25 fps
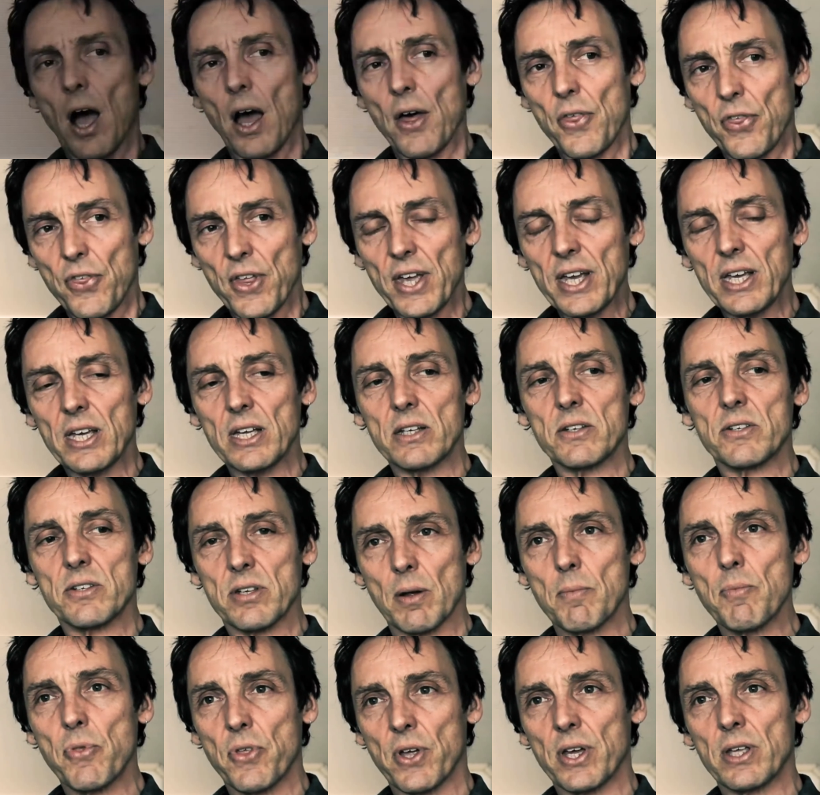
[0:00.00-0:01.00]
I think it's
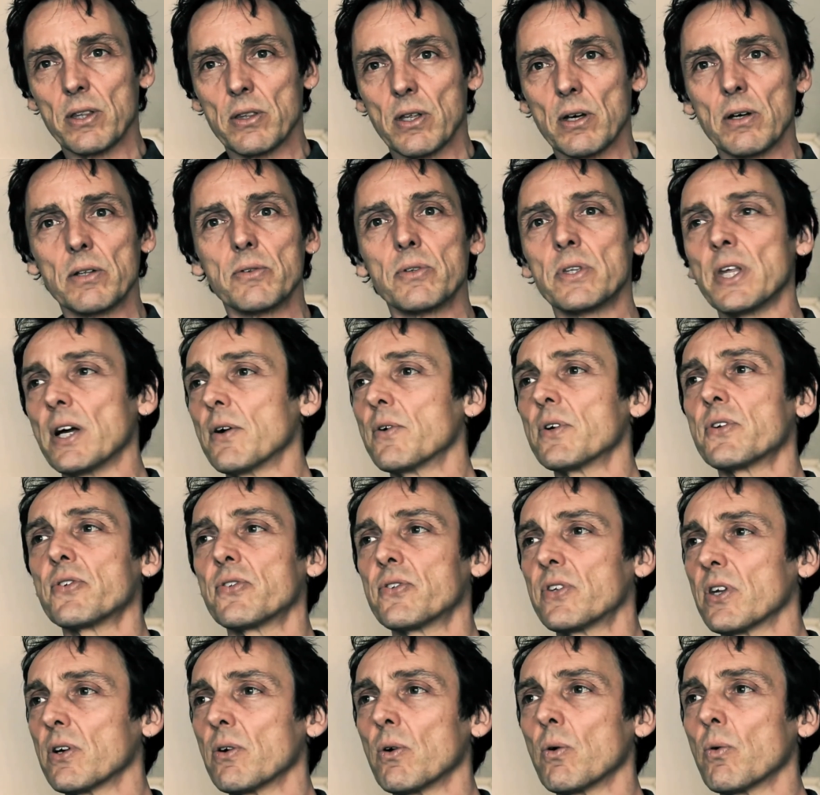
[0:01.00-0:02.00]
something that there is
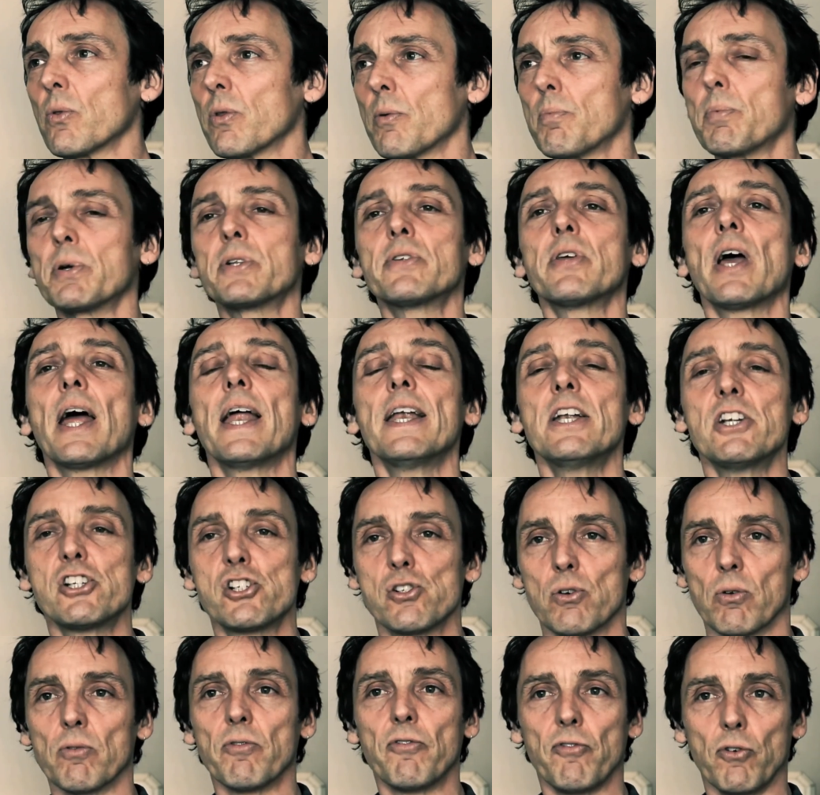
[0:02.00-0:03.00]
still the
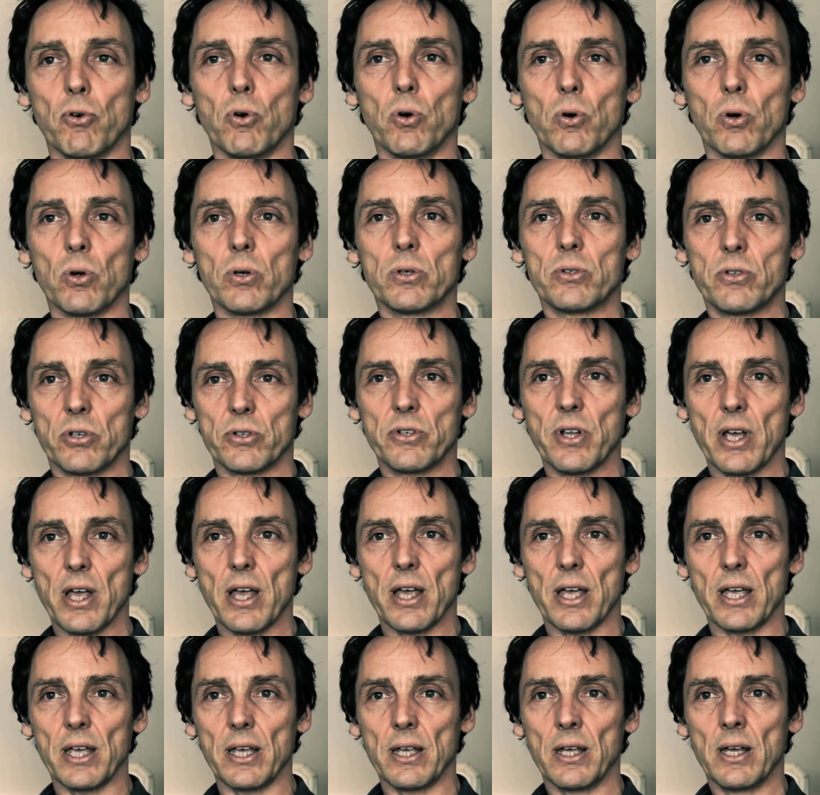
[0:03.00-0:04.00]
potential for
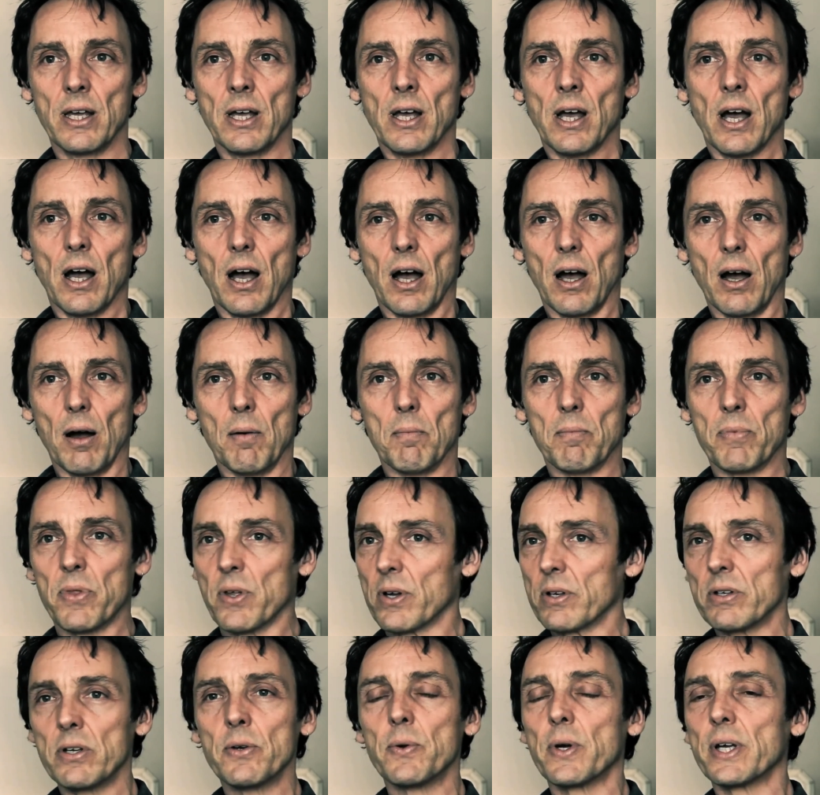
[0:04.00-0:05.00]
today.
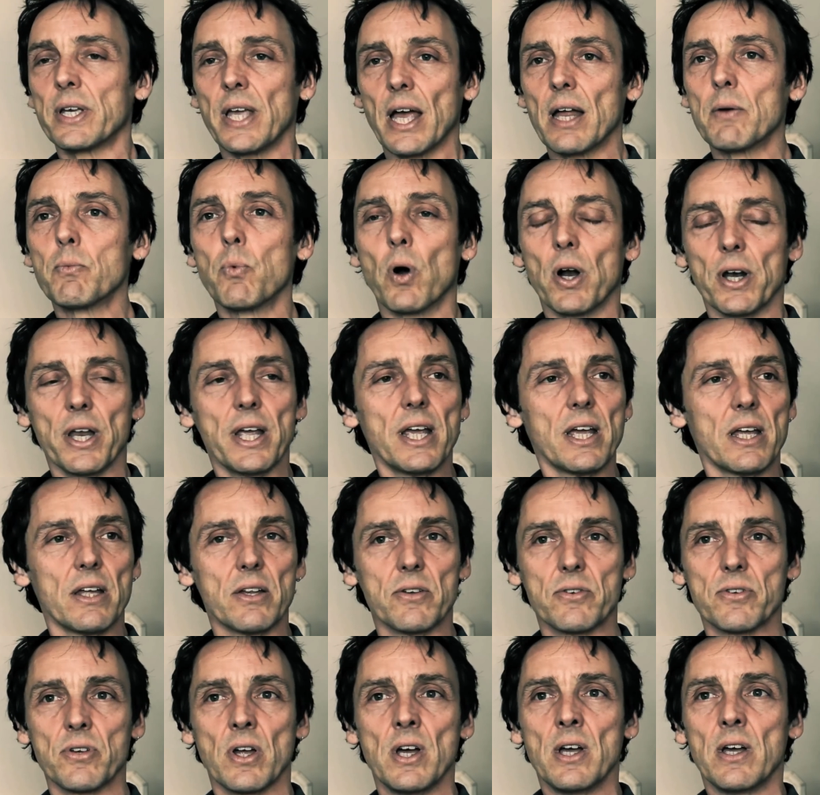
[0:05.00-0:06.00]
That, you know, again, one
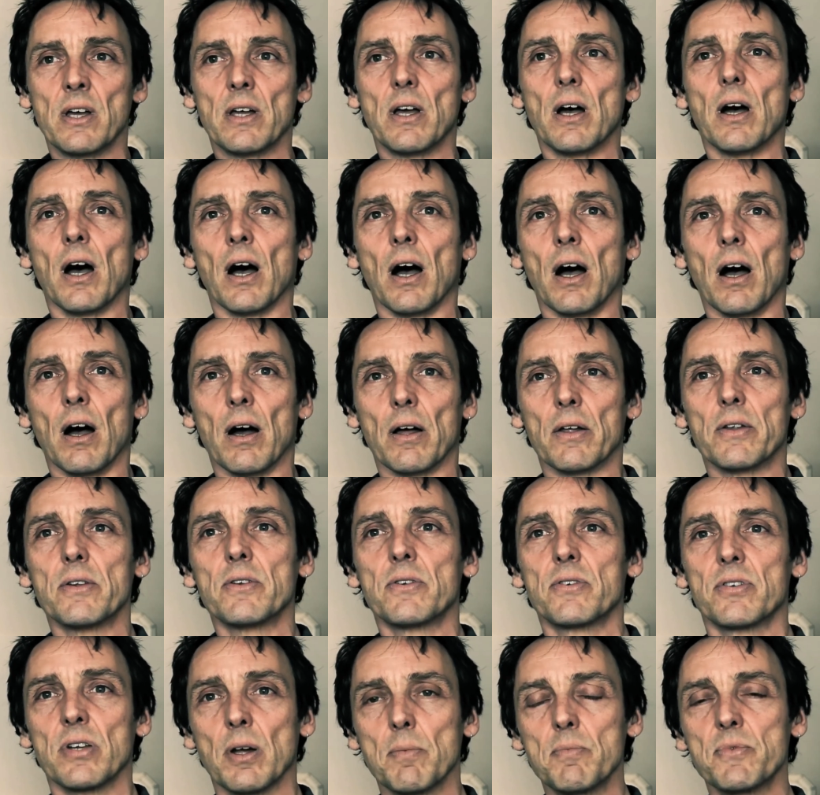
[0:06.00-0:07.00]
hears
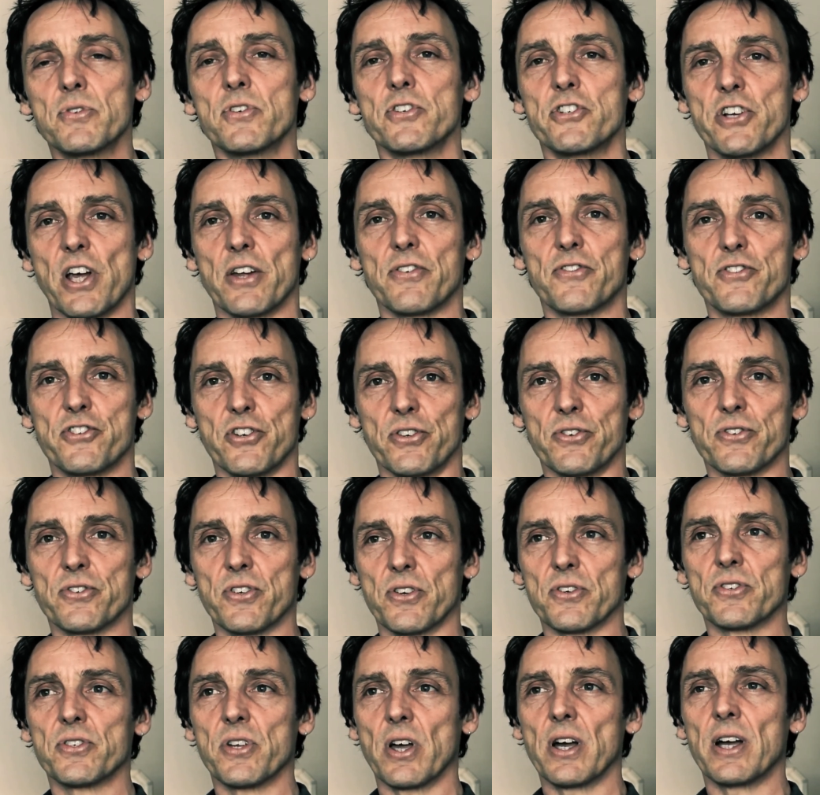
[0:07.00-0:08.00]
some suggestions
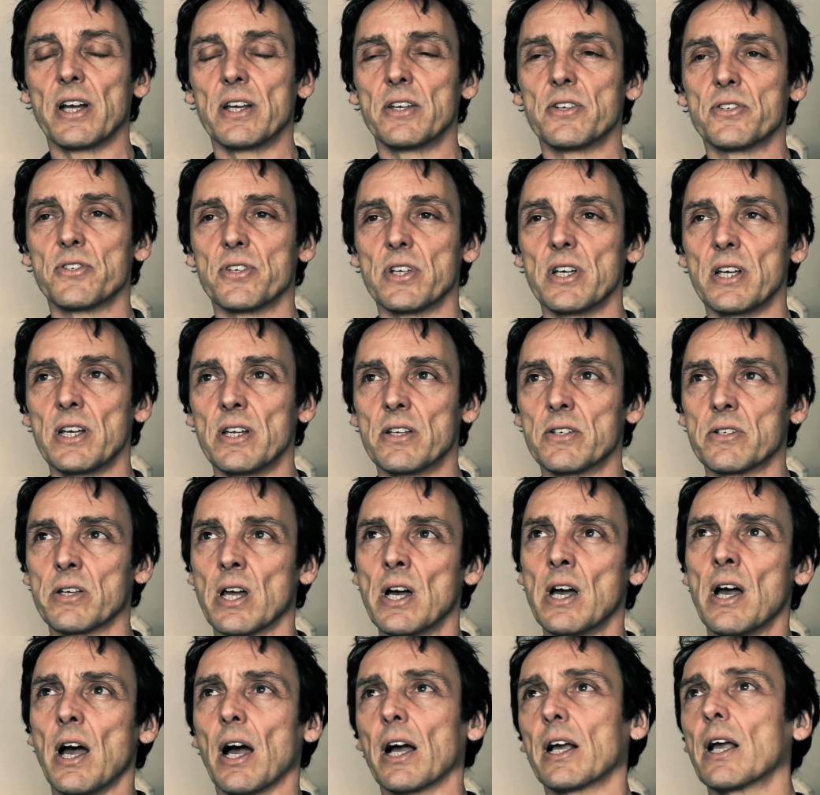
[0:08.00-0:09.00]
that science is
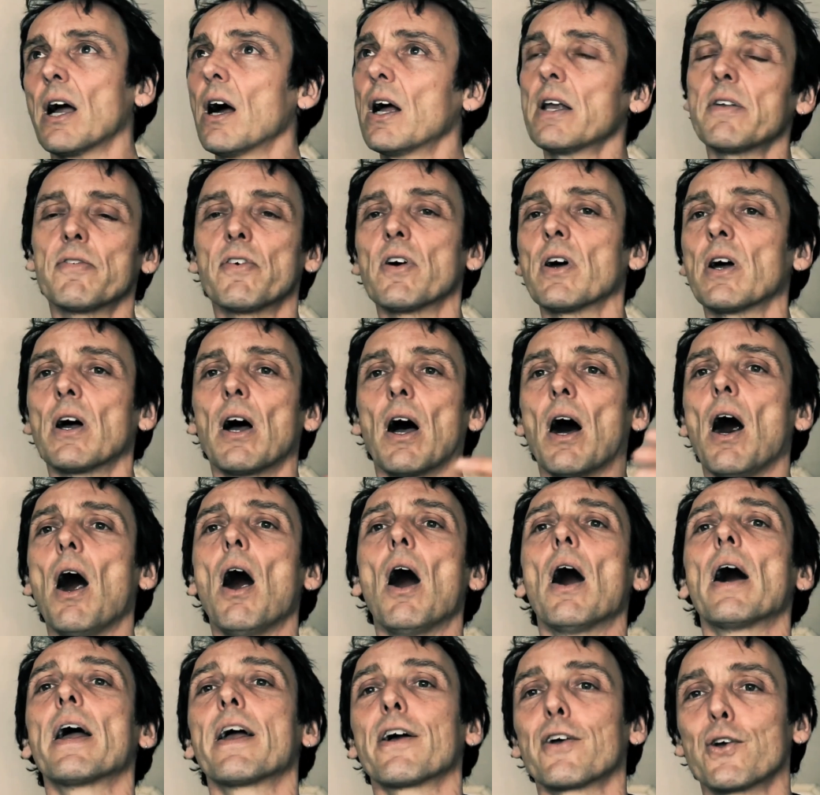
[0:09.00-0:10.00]
a kind of a
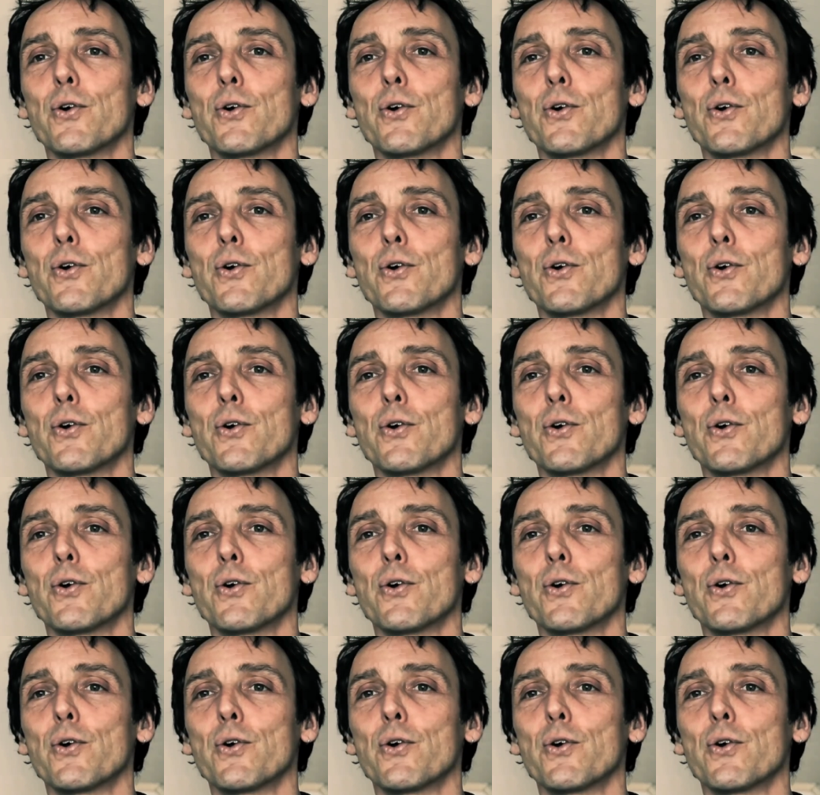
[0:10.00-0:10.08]
higher